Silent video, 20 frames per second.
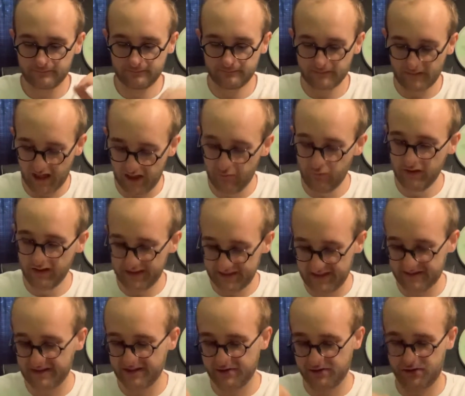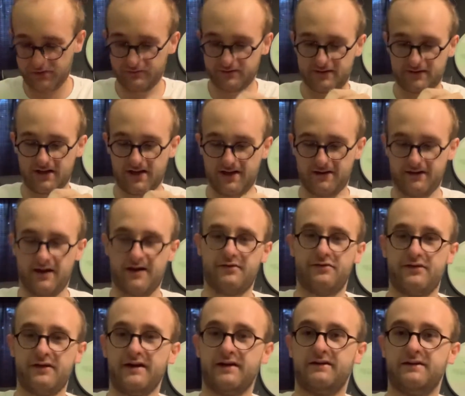I really dig these shoes. I
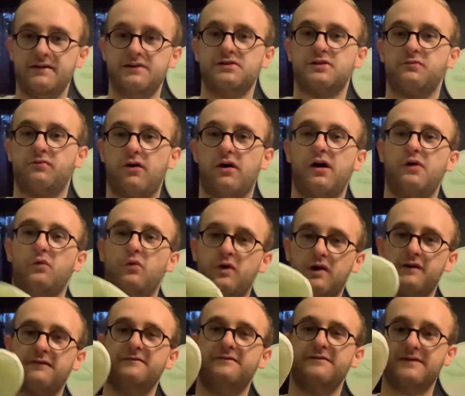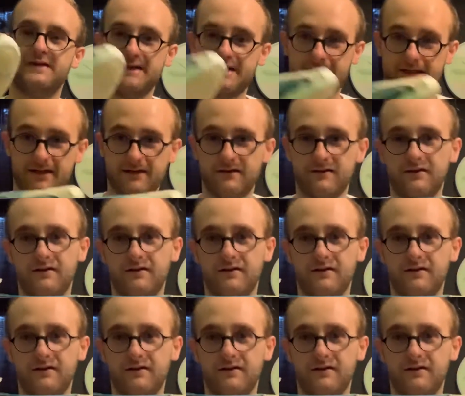think these are probably one of the